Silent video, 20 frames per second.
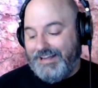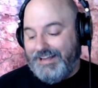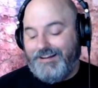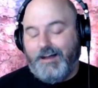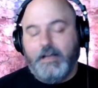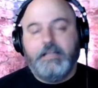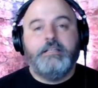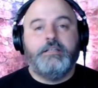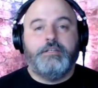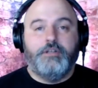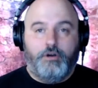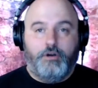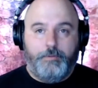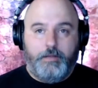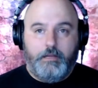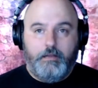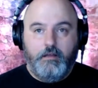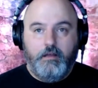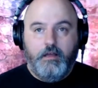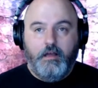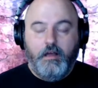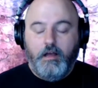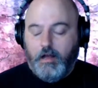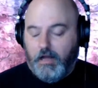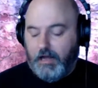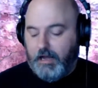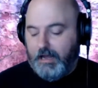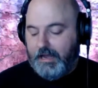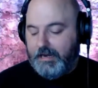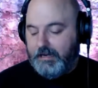ice derby,
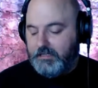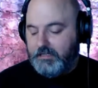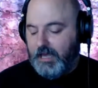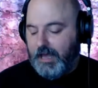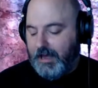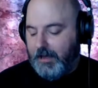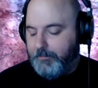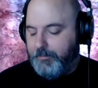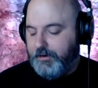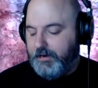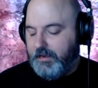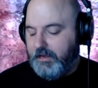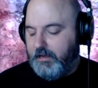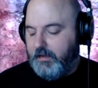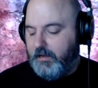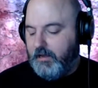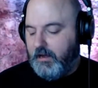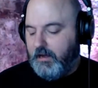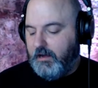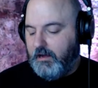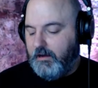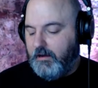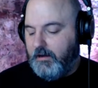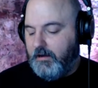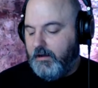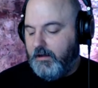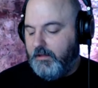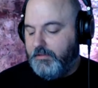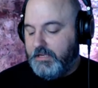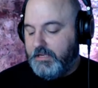and it's happening
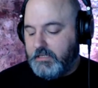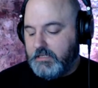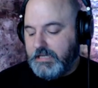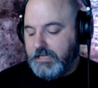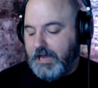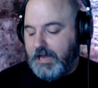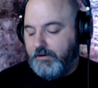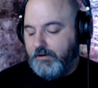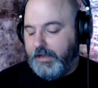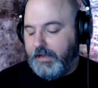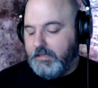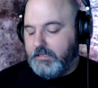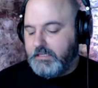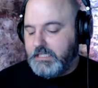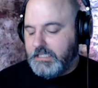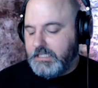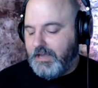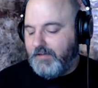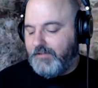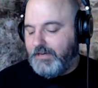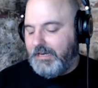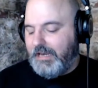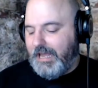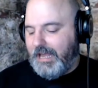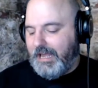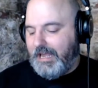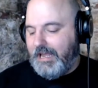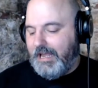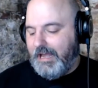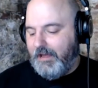this Saturday at 7
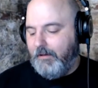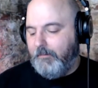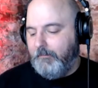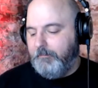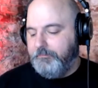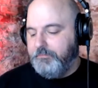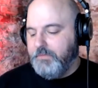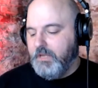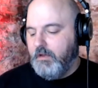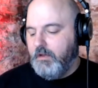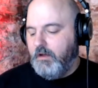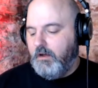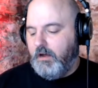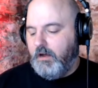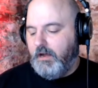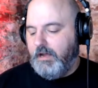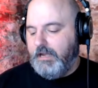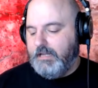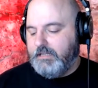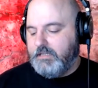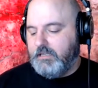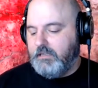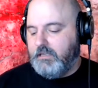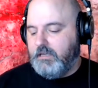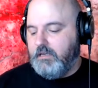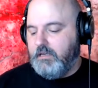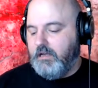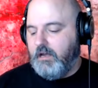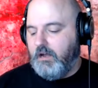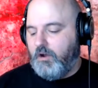a.m. It's at
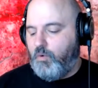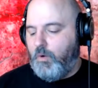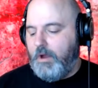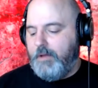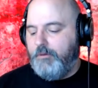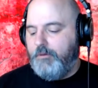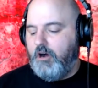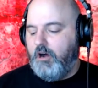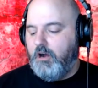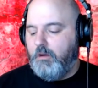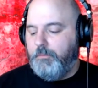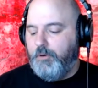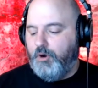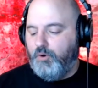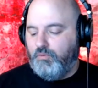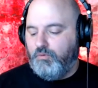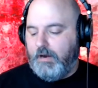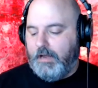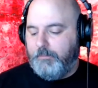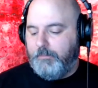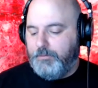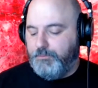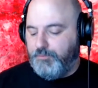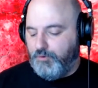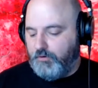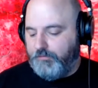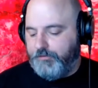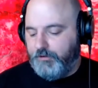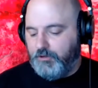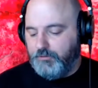the Quabog Boat Ramp in
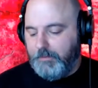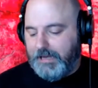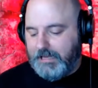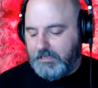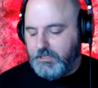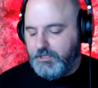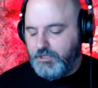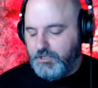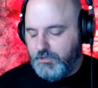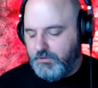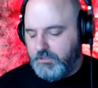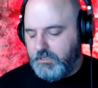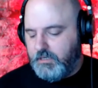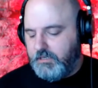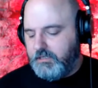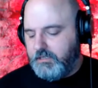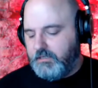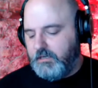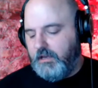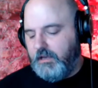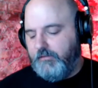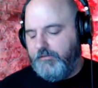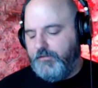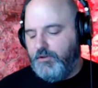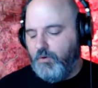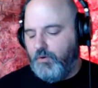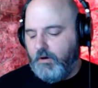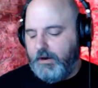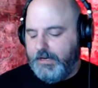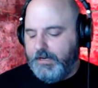Brookfield, Massachusetts. If
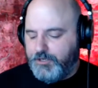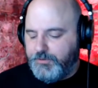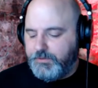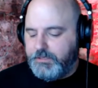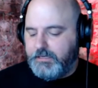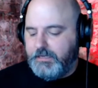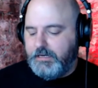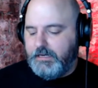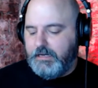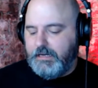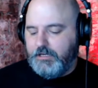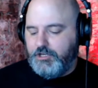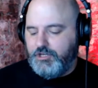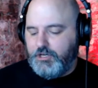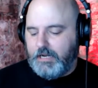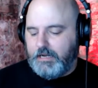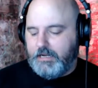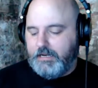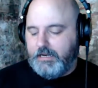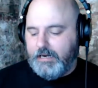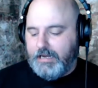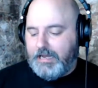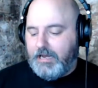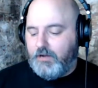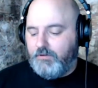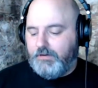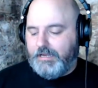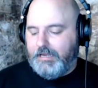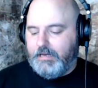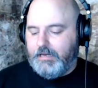you're interested in checking it
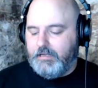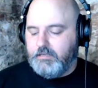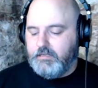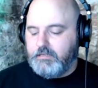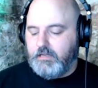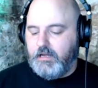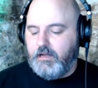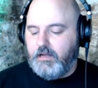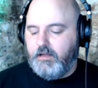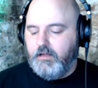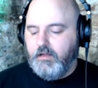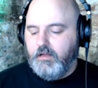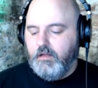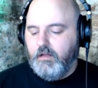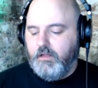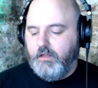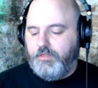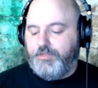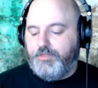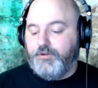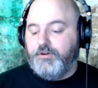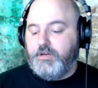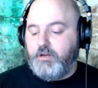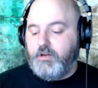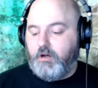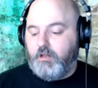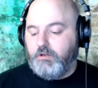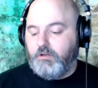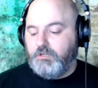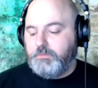out, it is
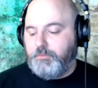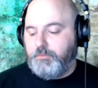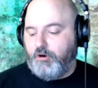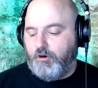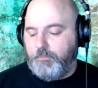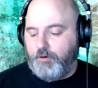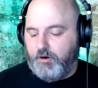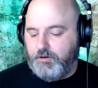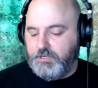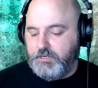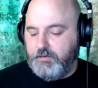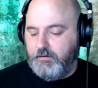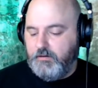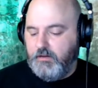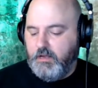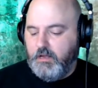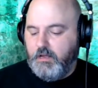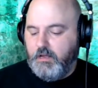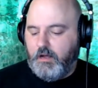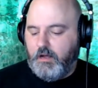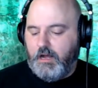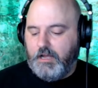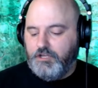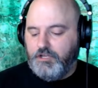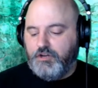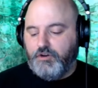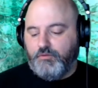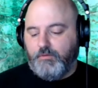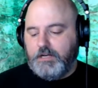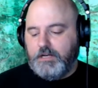$30 per person.
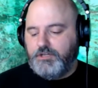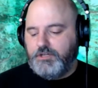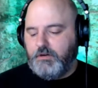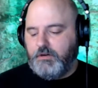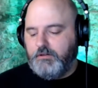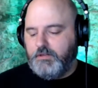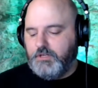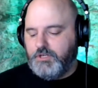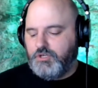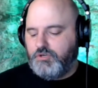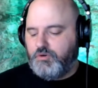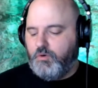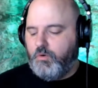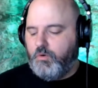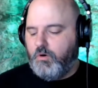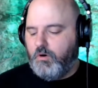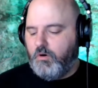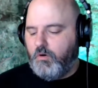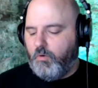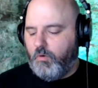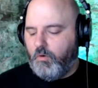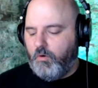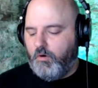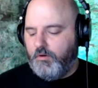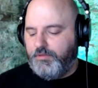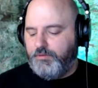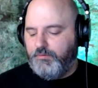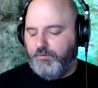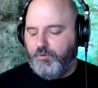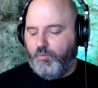You can register in the store
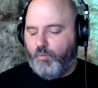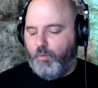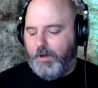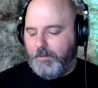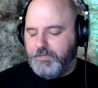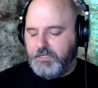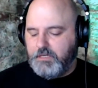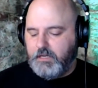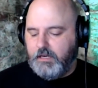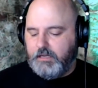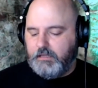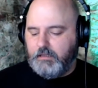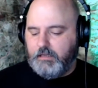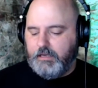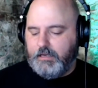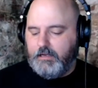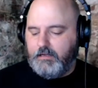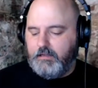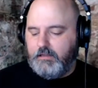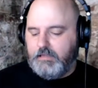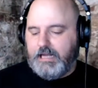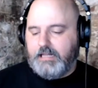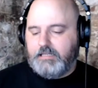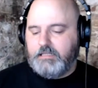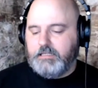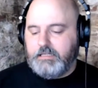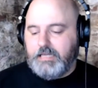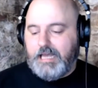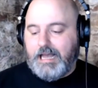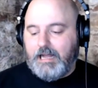or through the website link
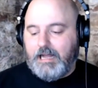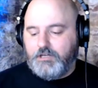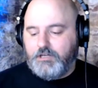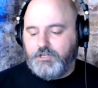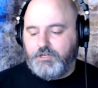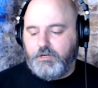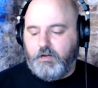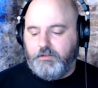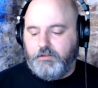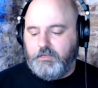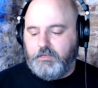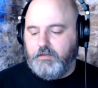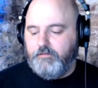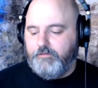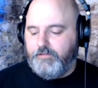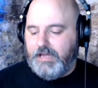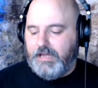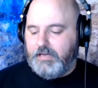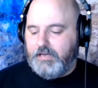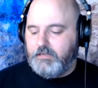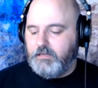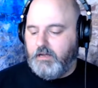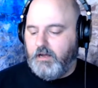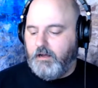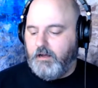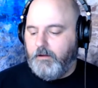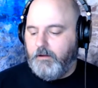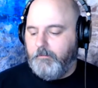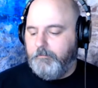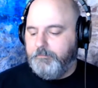that's attached on the event.
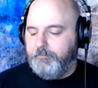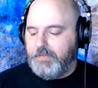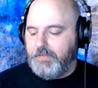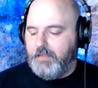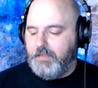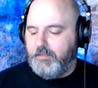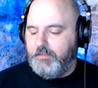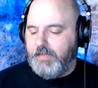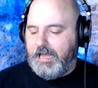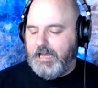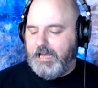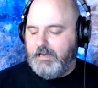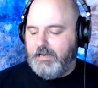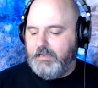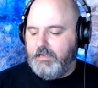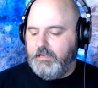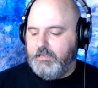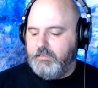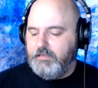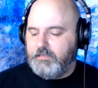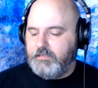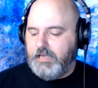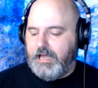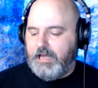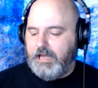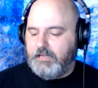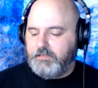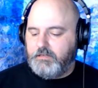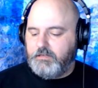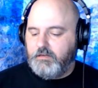That is
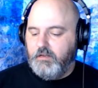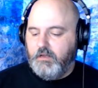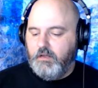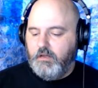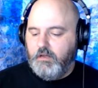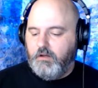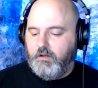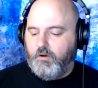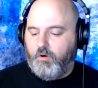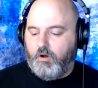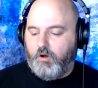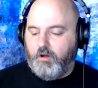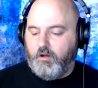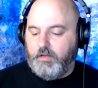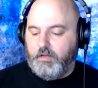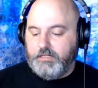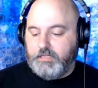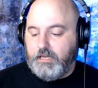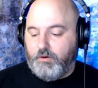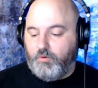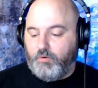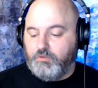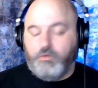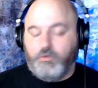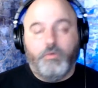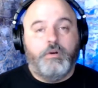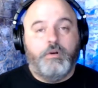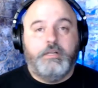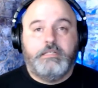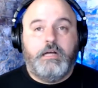at it's at
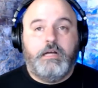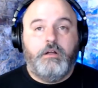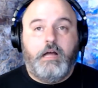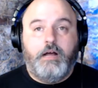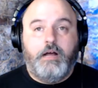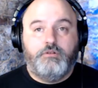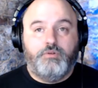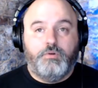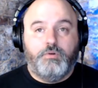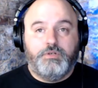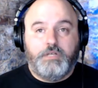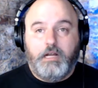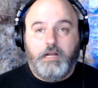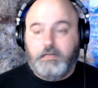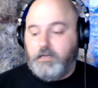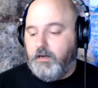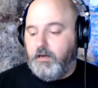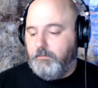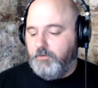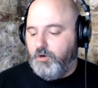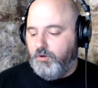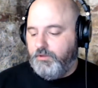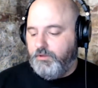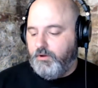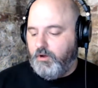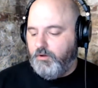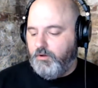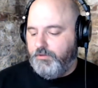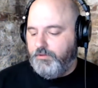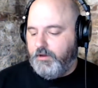oldgloriousouttdoors.com.
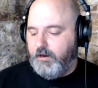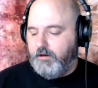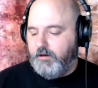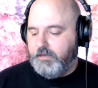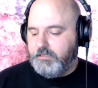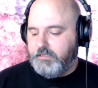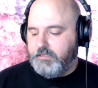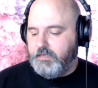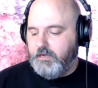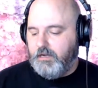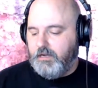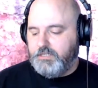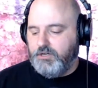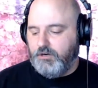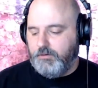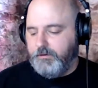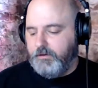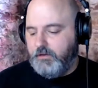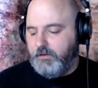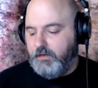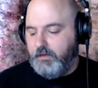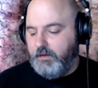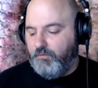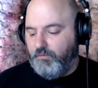Go there, and it's the Ice Derby